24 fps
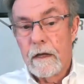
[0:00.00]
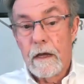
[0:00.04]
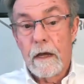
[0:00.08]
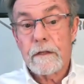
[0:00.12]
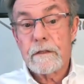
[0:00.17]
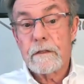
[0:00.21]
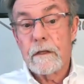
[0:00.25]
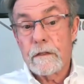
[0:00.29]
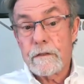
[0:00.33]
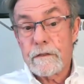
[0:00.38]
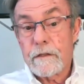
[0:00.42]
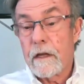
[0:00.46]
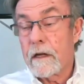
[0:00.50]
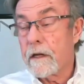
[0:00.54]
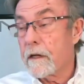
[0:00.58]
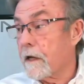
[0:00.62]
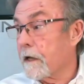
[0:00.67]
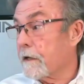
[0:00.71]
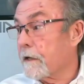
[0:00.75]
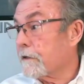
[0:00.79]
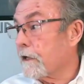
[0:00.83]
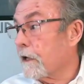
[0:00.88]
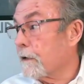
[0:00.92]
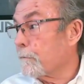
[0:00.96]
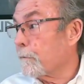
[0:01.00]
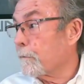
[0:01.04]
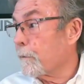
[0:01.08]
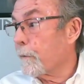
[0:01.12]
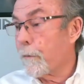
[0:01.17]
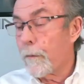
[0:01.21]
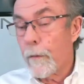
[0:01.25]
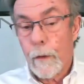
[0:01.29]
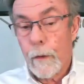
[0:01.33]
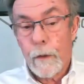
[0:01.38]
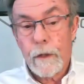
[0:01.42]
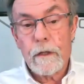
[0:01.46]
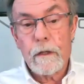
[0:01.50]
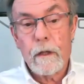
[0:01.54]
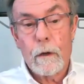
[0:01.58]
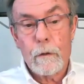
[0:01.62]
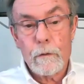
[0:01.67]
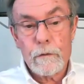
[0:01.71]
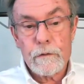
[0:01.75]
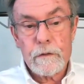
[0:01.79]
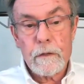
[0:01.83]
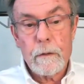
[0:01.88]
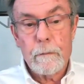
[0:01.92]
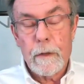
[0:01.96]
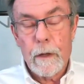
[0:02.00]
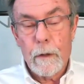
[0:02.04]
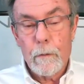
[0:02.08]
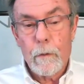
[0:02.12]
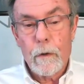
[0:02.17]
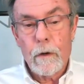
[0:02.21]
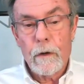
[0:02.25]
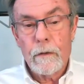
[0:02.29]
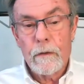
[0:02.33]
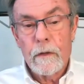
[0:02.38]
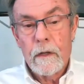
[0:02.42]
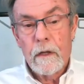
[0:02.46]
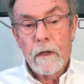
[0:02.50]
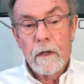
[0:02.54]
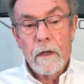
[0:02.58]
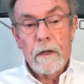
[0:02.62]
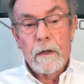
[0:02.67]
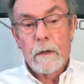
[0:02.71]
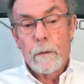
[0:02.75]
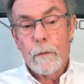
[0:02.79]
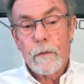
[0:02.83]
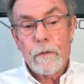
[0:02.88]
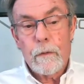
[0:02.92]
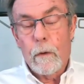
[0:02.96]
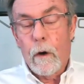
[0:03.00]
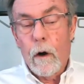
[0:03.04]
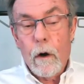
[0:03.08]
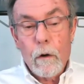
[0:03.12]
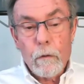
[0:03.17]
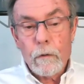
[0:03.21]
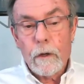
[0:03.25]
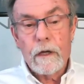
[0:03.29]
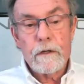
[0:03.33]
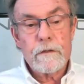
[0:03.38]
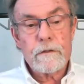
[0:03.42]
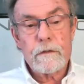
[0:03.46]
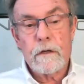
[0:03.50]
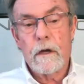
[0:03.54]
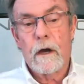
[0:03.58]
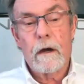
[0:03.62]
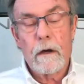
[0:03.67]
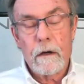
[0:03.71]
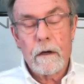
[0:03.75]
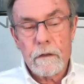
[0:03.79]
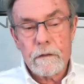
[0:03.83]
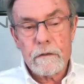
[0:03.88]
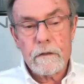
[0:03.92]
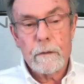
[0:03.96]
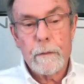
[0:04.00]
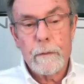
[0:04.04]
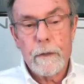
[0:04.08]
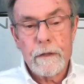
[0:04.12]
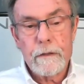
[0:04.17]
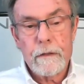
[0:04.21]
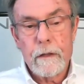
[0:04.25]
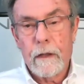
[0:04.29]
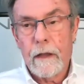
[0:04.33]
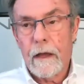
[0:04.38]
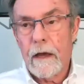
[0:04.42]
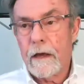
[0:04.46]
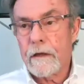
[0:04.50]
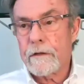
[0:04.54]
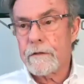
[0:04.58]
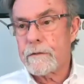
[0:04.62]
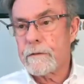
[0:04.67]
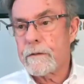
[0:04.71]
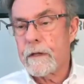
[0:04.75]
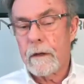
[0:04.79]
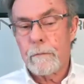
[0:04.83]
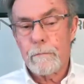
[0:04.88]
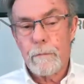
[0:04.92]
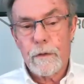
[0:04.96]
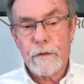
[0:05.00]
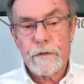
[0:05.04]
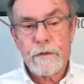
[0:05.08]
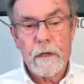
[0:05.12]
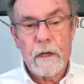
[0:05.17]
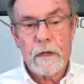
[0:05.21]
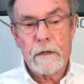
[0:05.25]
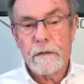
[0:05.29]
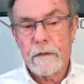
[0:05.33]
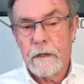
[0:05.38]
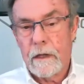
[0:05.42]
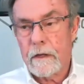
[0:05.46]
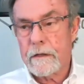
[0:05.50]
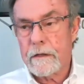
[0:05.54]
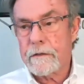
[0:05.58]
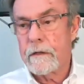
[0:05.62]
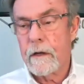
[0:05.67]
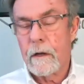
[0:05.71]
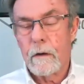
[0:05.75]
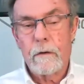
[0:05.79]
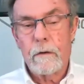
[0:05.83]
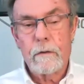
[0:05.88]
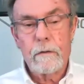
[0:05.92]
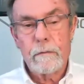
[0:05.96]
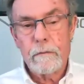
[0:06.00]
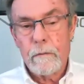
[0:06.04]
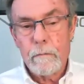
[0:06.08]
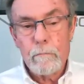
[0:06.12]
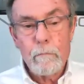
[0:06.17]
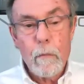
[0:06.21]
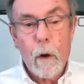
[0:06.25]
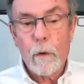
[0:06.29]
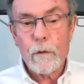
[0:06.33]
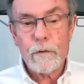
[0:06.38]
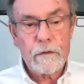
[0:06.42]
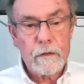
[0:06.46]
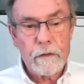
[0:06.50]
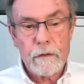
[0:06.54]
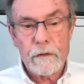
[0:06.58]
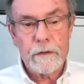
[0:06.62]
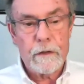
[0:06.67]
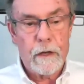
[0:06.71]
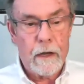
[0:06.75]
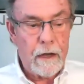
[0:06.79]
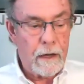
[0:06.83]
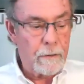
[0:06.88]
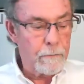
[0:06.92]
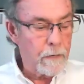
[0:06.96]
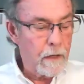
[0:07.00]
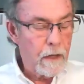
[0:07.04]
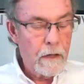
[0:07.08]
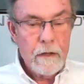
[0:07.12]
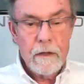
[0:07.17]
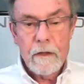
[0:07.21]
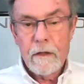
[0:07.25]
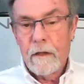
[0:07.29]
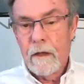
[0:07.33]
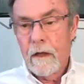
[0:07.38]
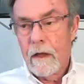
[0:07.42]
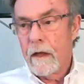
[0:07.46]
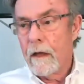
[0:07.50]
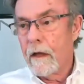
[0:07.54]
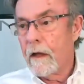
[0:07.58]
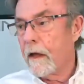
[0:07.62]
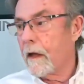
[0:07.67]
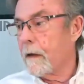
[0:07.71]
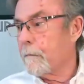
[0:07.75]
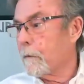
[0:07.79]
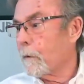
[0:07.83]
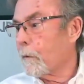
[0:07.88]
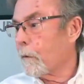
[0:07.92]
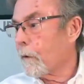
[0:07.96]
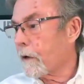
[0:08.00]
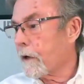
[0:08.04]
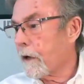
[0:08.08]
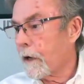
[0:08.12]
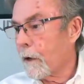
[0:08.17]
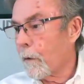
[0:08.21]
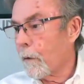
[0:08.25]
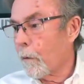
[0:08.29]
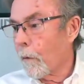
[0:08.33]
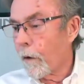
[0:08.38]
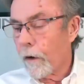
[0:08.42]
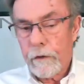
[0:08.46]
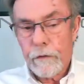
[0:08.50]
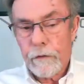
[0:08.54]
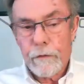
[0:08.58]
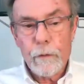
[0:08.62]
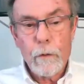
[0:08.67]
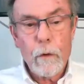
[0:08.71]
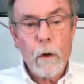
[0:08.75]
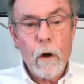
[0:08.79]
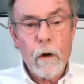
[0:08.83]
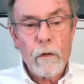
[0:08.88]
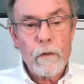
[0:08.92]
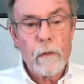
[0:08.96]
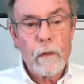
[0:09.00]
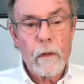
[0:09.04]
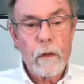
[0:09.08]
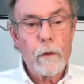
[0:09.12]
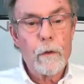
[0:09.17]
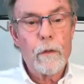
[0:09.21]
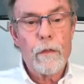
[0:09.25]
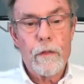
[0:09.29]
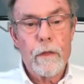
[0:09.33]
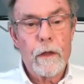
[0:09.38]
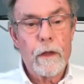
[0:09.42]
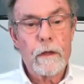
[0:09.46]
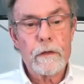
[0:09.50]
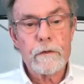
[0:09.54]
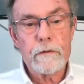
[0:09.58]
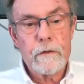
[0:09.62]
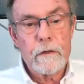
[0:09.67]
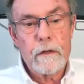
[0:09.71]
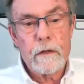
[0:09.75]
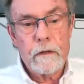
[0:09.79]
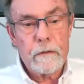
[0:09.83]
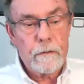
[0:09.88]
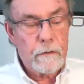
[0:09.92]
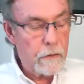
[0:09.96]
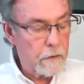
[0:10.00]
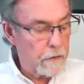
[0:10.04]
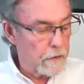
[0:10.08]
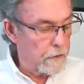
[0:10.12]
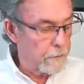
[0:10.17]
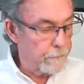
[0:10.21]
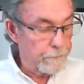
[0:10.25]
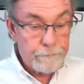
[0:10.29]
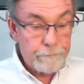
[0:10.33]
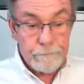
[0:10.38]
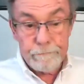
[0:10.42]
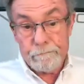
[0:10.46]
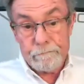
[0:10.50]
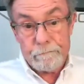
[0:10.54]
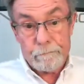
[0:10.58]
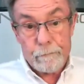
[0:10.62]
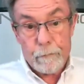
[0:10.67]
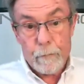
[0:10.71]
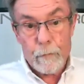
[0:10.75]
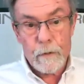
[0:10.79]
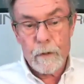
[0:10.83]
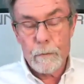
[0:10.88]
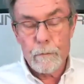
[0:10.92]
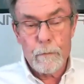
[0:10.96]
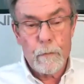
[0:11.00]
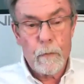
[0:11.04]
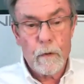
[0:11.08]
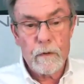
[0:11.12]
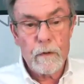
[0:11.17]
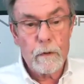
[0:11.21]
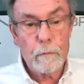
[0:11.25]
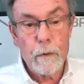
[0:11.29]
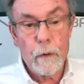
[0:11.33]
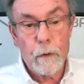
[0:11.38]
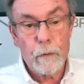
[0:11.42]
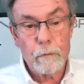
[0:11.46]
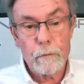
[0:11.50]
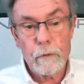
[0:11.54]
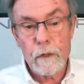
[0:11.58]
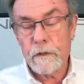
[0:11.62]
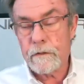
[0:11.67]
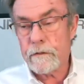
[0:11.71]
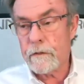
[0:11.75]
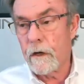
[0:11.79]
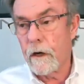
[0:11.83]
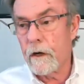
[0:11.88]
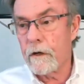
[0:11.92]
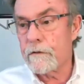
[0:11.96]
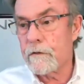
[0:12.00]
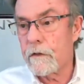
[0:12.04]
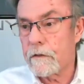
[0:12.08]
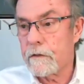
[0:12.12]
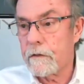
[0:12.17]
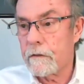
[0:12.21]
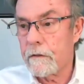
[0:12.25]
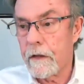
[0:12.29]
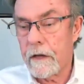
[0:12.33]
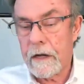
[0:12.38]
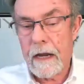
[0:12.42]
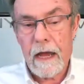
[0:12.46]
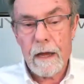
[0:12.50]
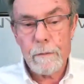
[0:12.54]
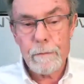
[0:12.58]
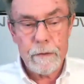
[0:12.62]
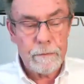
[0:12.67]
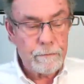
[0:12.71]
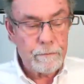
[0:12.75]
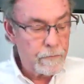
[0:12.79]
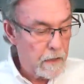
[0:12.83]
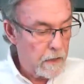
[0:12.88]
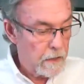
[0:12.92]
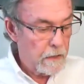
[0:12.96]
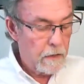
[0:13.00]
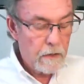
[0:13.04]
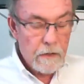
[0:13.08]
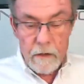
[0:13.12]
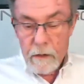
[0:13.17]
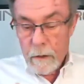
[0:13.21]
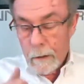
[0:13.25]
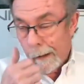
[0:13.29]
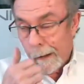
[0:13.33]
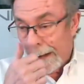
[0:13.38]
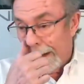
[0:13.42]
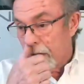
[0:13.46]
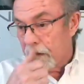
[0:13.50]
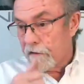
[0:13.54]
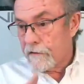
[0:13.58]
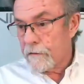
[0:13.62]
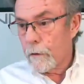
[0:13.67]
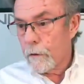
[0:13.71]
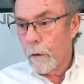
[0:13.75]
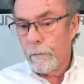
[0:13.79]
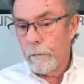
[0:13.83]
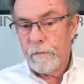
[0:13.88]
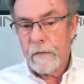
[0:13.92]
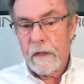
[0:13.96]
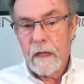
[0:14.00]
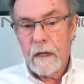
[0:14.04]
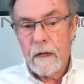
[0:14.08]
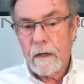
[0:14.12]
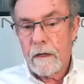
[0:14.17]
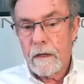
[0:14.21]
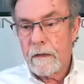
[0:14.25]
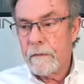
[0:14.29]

Yeah, it's getting it's getting pretty close. I mean, we're with all race cars, I mean, the last 10% takes, you know, most of the time. Uh, but we're kind of working through all the little things that, that when, when, you're building race cars that, that happen. So.